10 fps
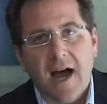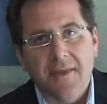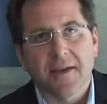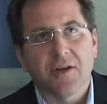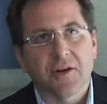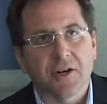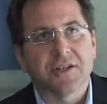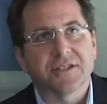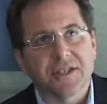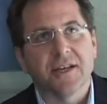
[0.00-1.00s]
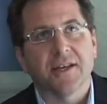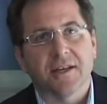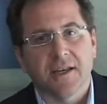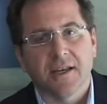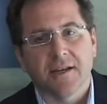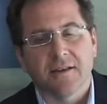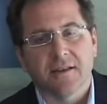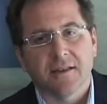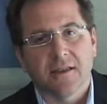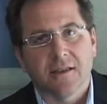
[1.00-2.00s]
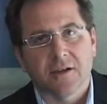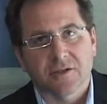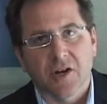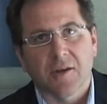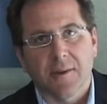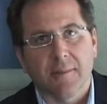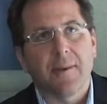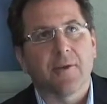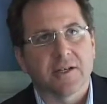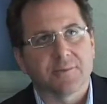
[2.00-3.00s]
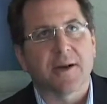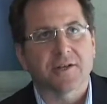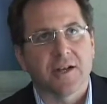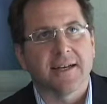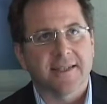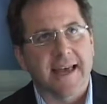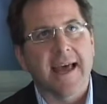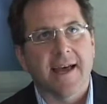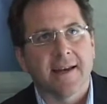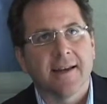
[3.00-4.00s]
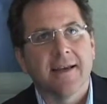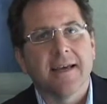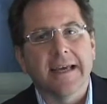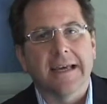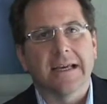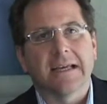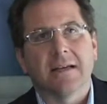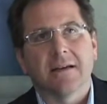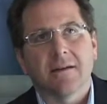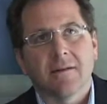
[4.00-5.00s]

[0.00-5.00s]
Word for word: I think you're going to see that the there's going to be people that specialize again in